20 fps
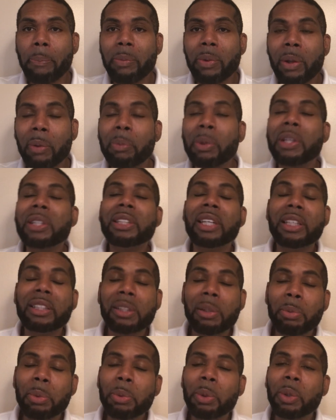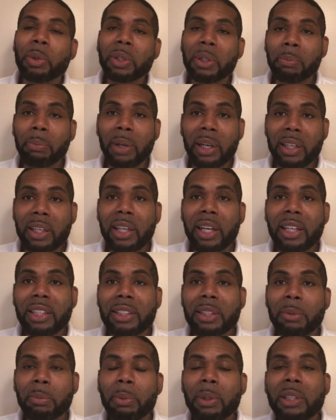I'm not saying some people don't need
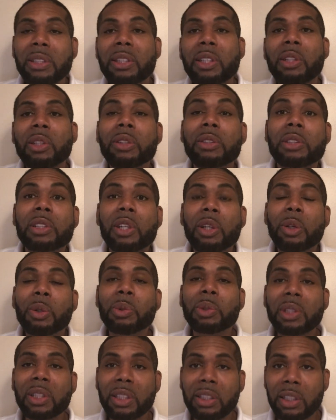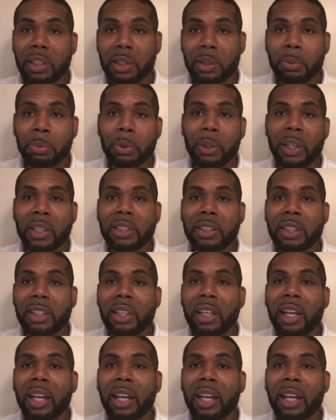medication, but it's the solution to depression.